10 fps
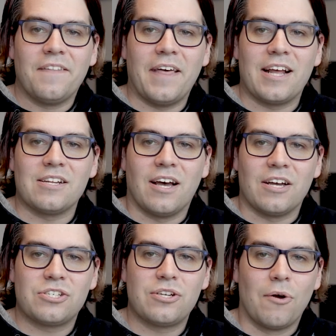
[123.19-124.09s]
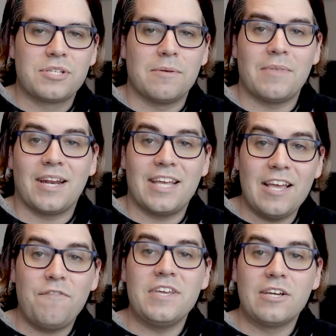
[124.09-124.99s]
that shows him that
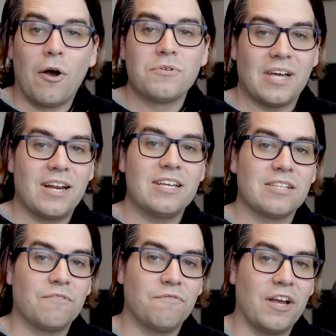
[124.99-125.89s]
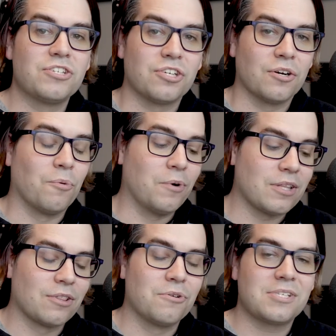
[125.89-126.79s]
if he goes on his adventure
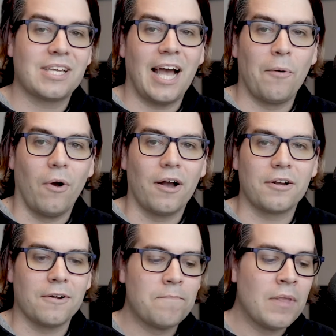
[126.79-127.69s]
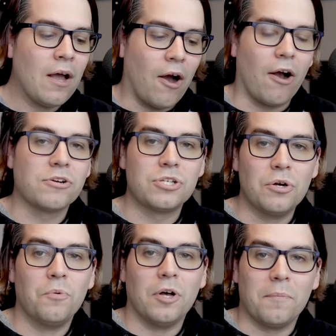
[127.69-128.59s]
with Luke Skywalker,
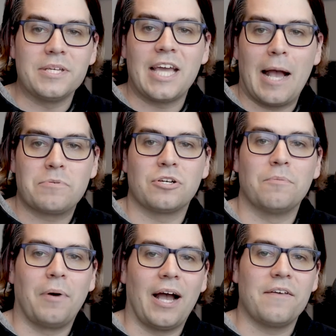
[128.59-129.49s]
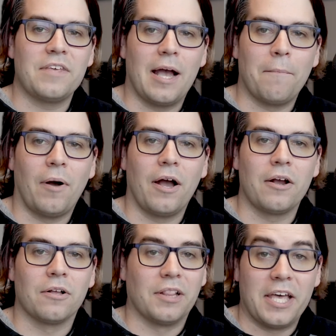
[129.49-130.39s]
R2 will be captured by the
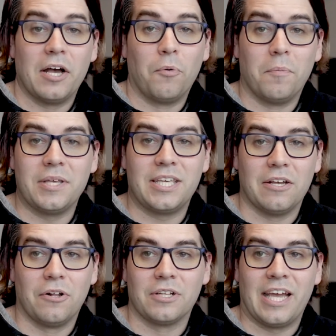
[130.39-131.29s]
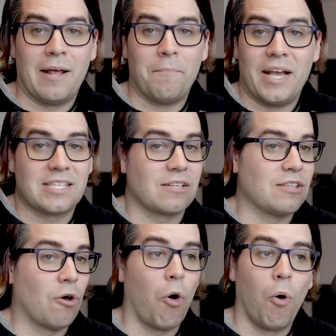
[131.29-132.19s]
Empire, Leia will be killed, and basically
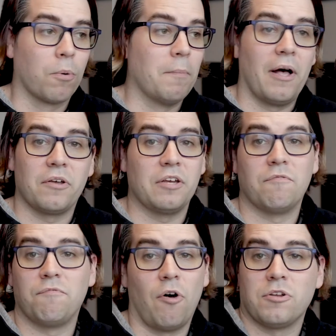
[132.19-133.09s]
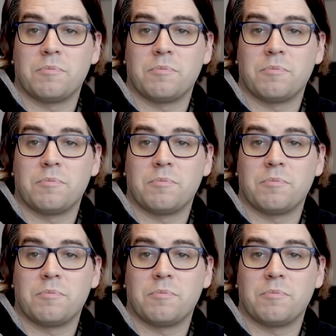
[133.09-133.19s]
the whole rebellion falls